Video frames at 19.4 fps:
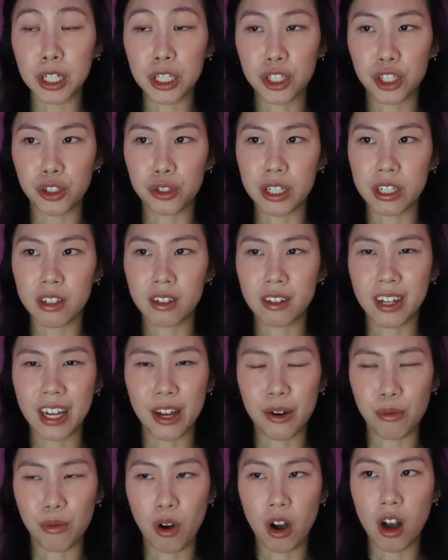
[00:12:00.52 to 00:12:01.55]
blistering,
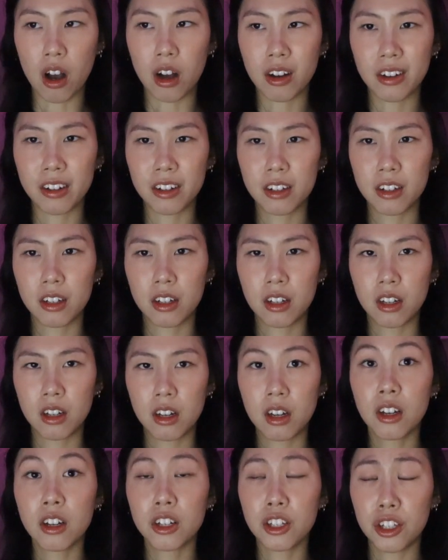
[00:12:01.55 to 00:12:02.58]
and raw.
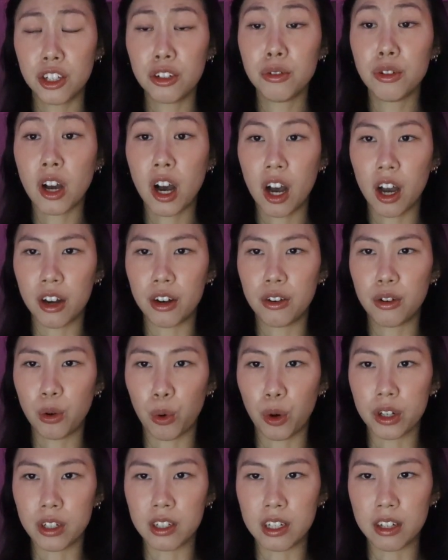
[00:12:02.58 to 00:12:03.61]
You nod
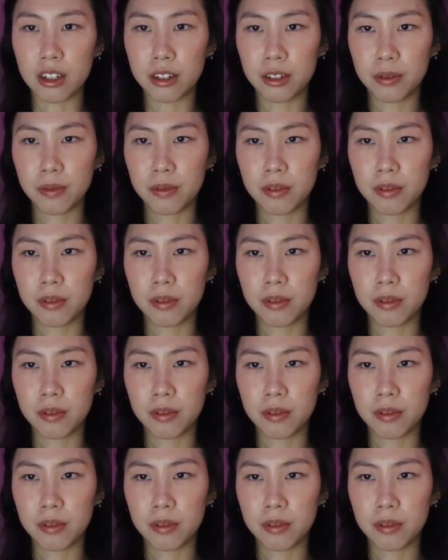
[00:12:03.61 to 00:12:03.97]
towards it.